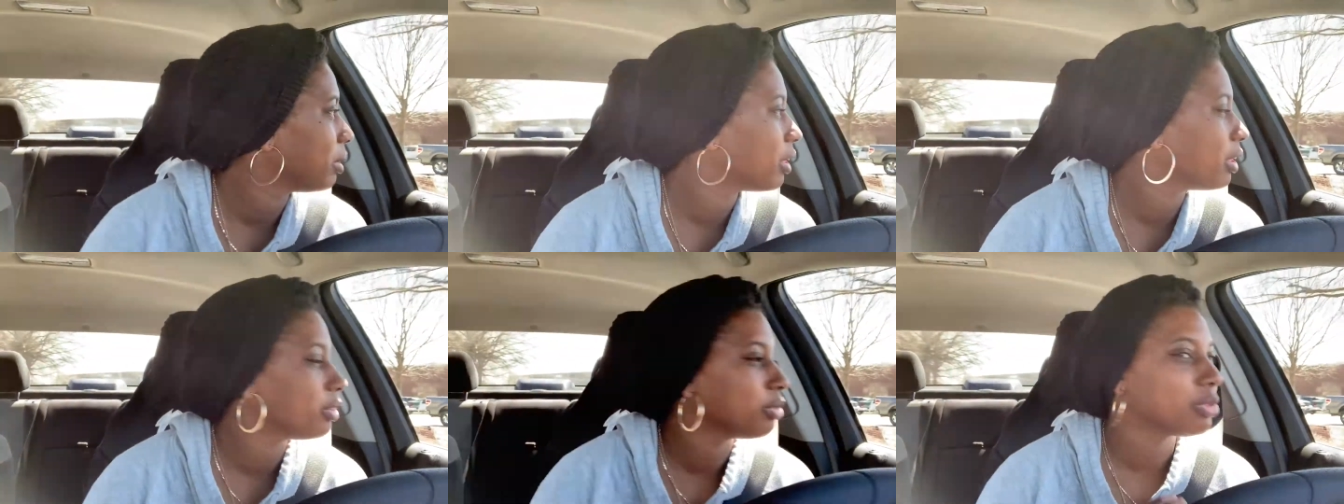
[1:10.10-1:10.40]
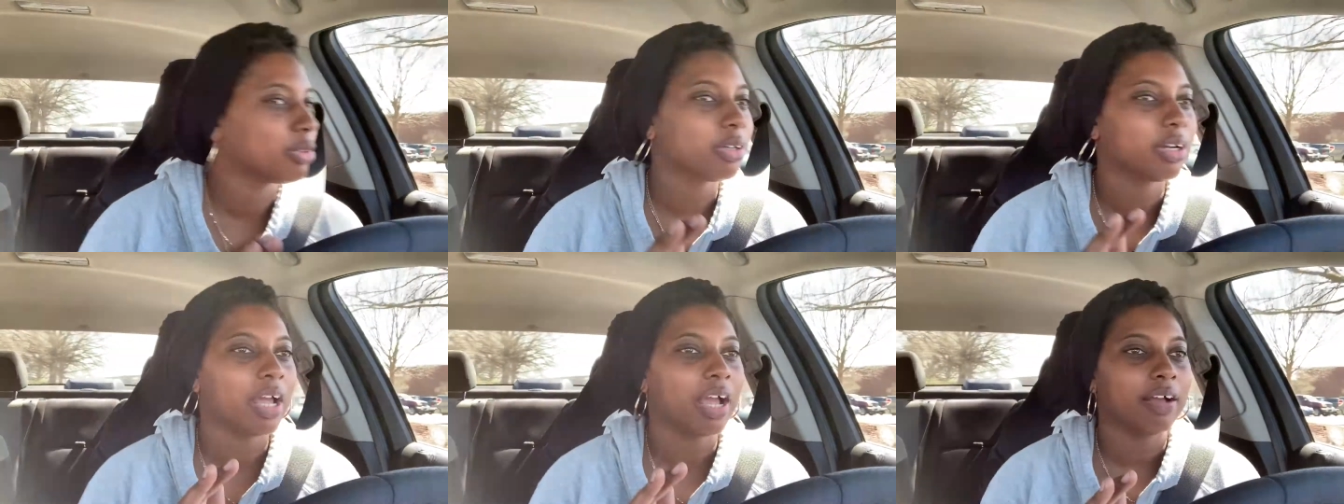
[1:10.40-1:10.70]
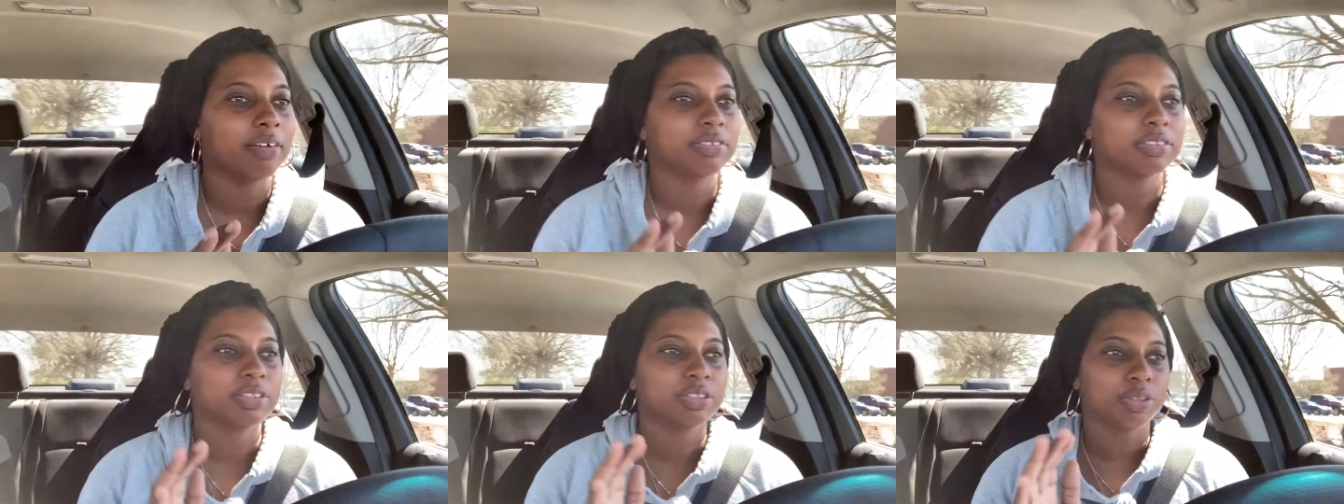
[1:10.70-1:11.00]
because we're going to
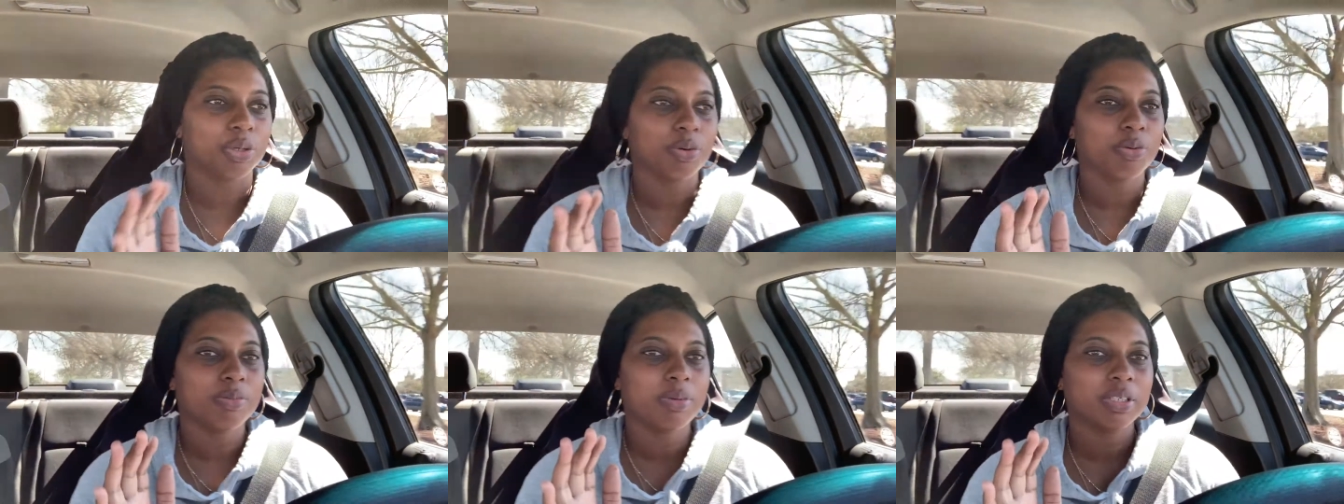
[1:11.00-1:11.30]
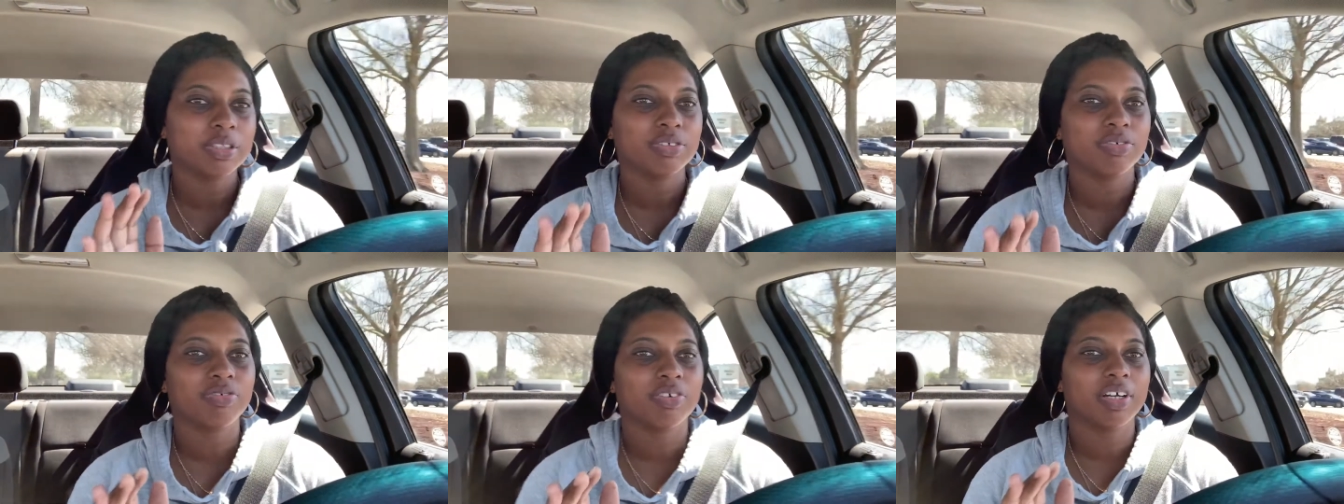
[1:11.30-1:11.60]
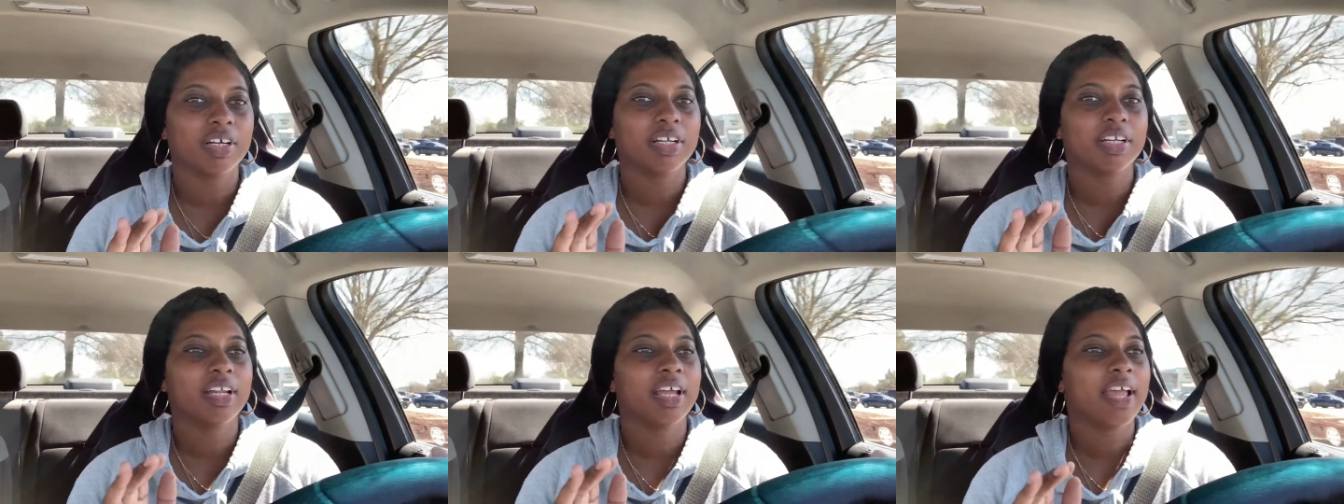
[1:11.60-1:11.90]
have so much
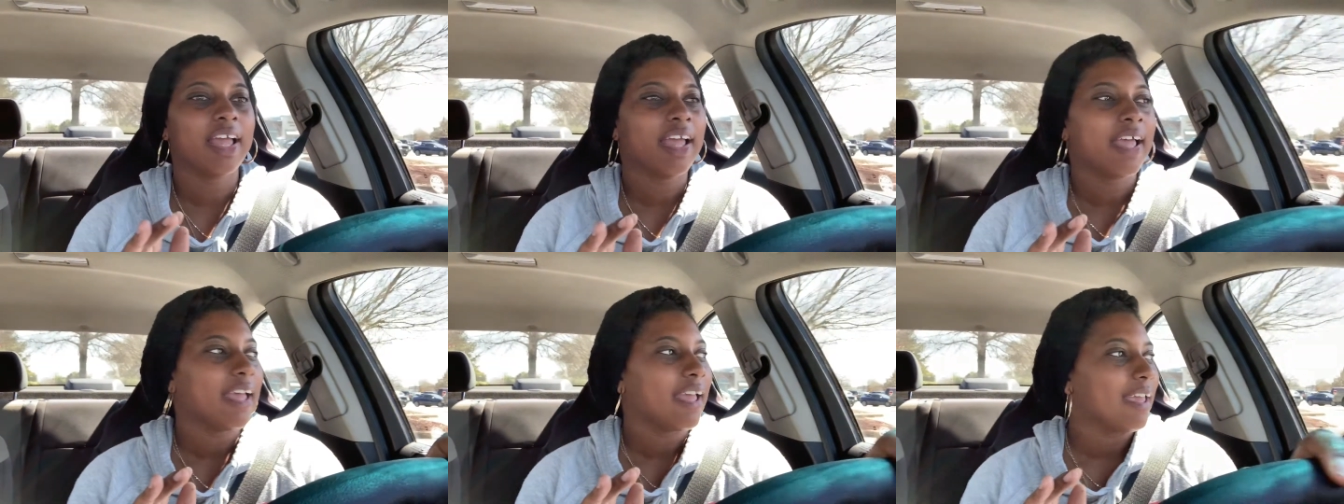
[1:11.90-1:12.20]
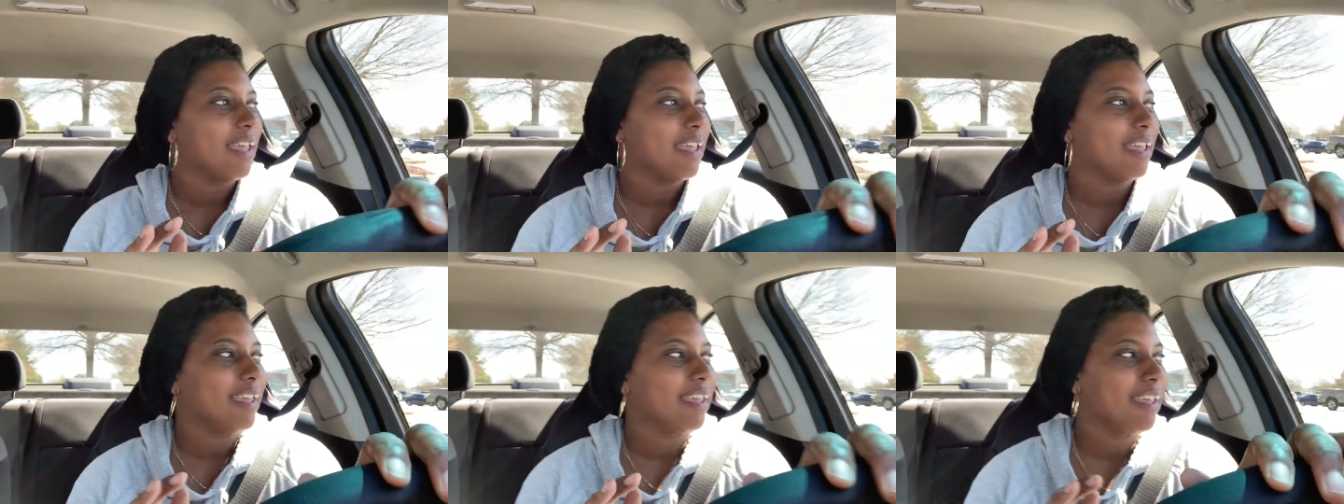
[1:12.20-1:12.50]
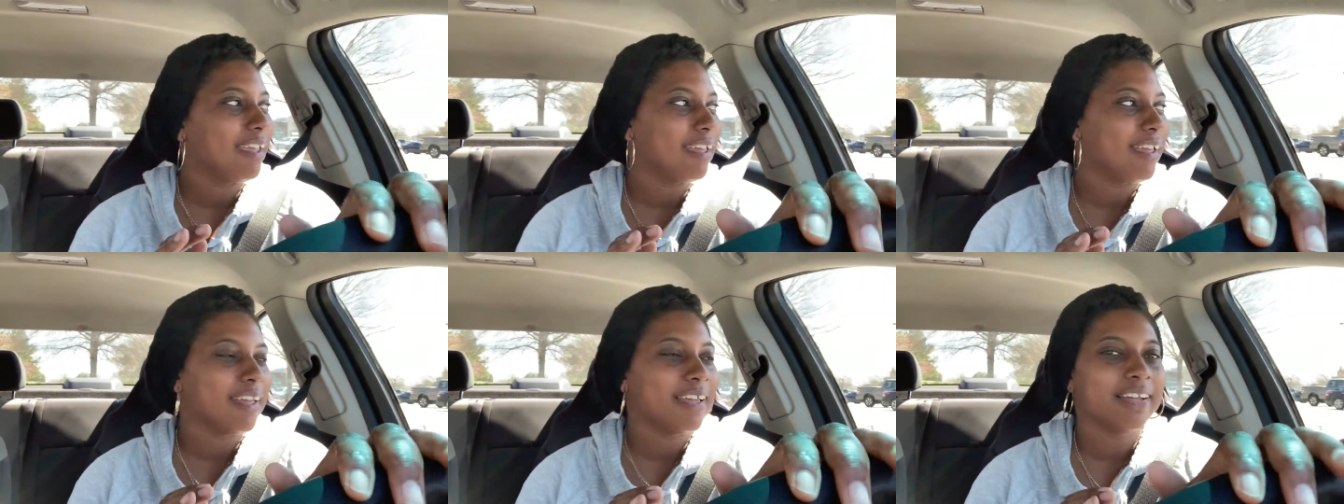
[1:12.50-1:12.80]
fun.
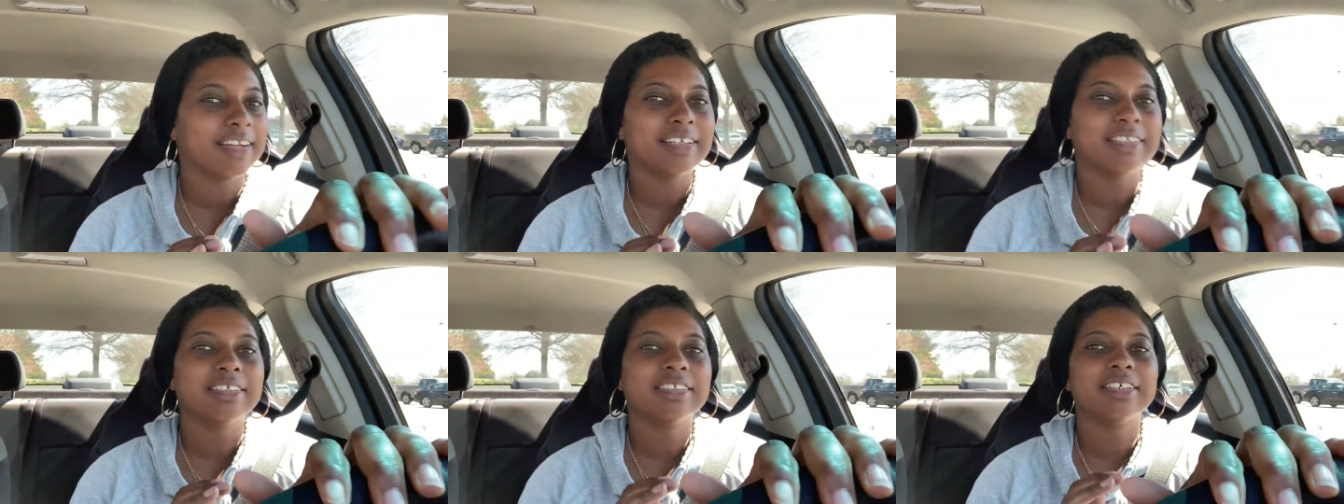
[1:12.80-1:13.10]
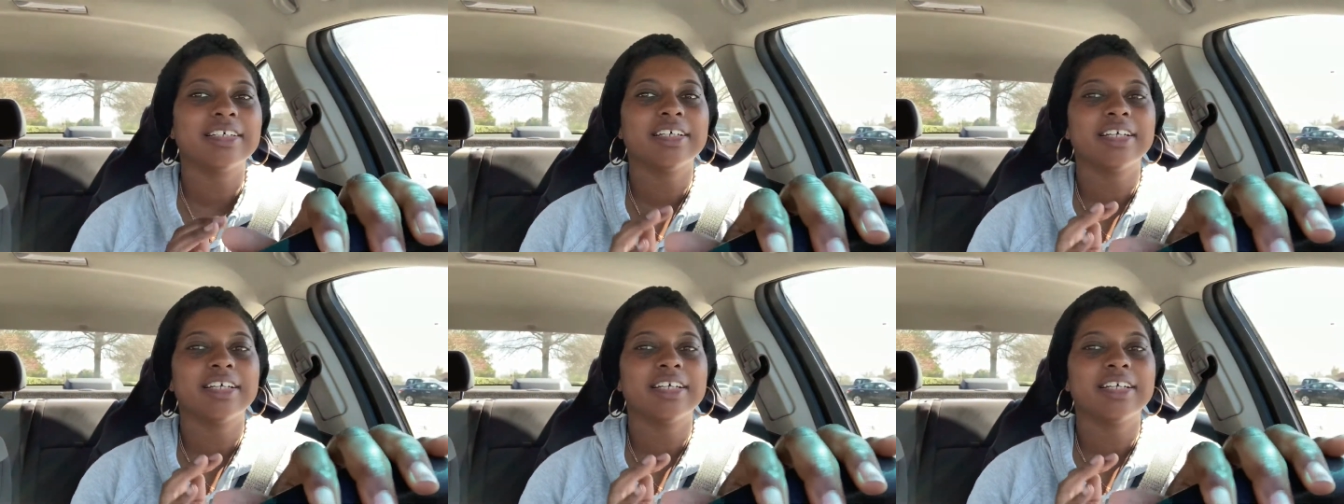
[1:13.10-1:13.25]
And